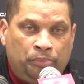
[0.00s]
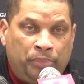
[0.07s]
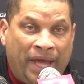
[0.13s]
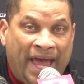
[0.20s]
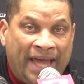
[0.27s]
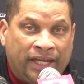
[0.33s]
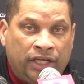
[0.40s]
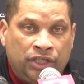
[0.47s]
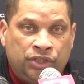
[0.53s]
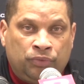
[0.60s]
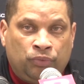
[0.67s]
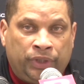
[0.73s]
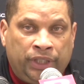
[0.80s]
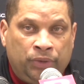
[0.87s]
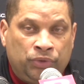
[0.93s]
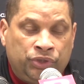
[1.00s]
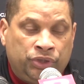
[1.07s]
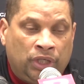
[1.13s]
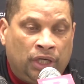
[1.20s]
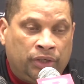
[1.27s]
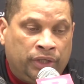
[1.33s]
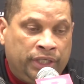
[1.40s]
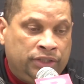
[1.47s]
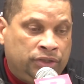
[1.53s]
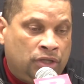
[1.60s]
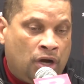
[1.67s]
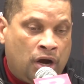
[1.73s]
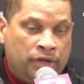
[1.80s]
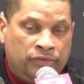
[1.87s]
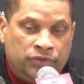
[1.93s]
package when he was younger. He's
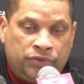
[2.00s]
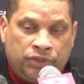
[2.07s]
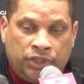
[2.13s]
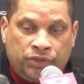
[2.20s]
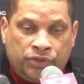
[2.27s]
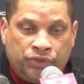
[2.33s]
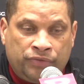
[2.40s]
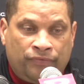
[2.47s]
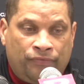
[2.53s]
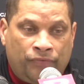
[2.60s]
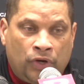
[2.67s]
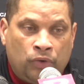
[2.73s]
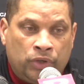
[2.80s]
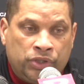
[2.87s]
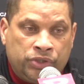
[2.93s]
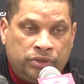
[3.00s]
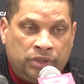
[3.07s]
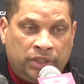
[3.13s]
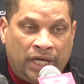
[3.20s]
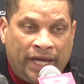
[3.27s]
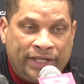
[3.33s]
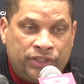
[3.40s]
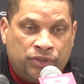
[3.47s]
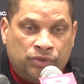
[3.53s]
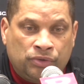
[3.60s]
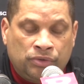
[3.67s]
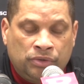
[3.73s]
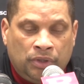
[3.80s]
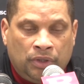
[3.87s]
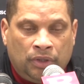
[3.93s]
guarding centers and forwards in high
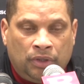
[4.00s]
school.